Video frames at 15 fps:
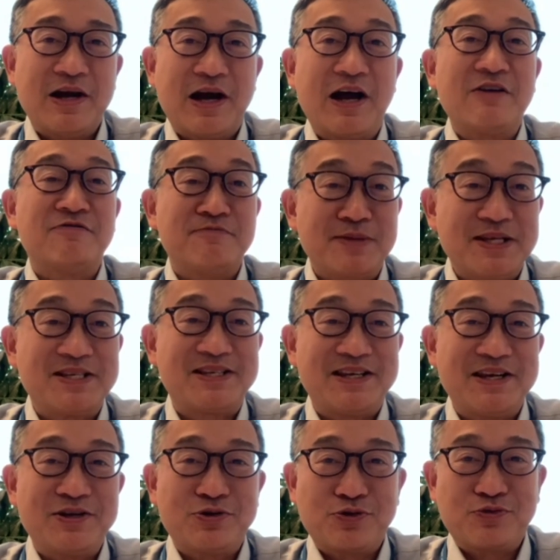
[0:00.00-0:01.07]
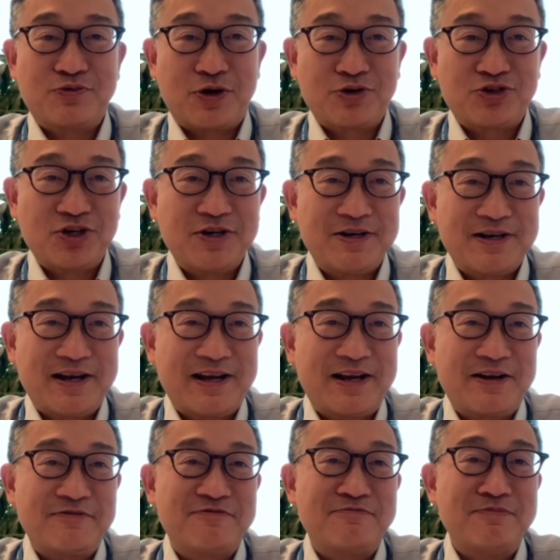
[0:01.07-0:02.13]
I've missed seeing you, Roger, and
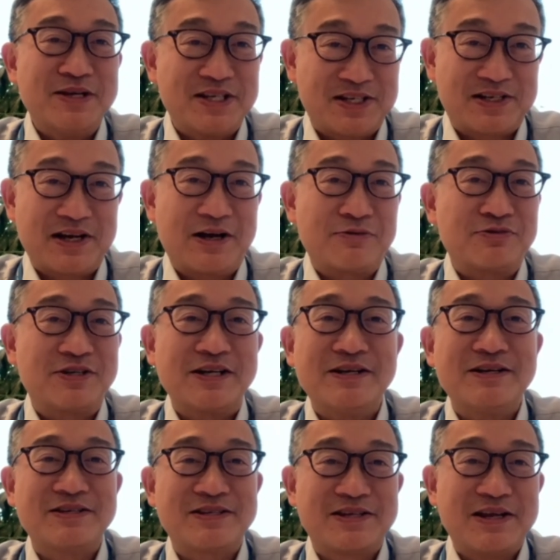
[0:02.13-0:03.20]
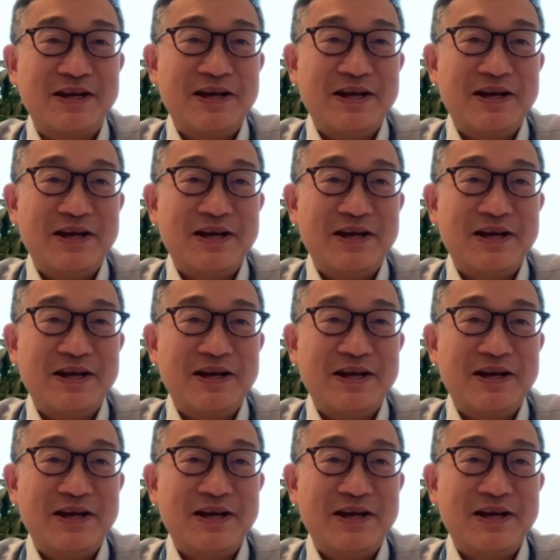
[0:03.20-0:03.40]
I've missed our dinners